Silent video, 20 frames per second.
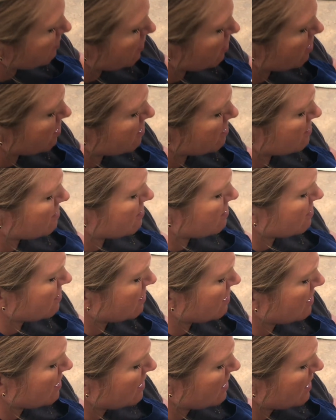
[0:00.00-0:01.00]
part
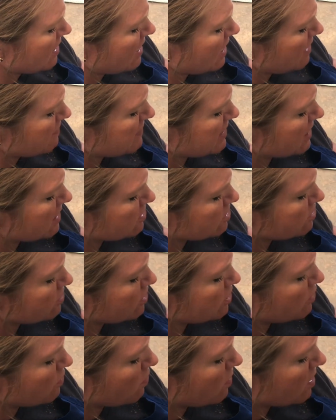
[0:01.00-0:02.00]
and making sure
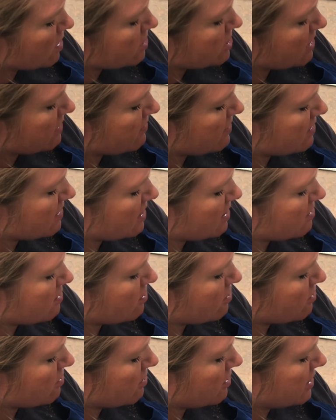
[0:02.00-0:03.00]
you wash everything
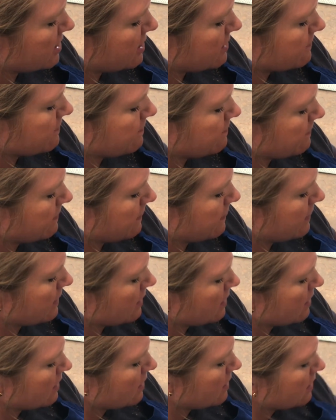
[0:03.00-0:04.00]
thoroughly,
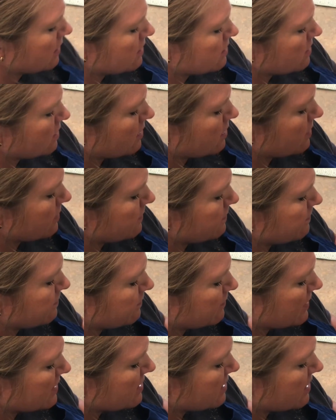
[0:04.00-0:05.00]

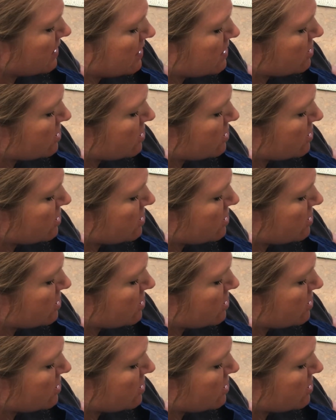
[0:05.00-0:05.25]
because it is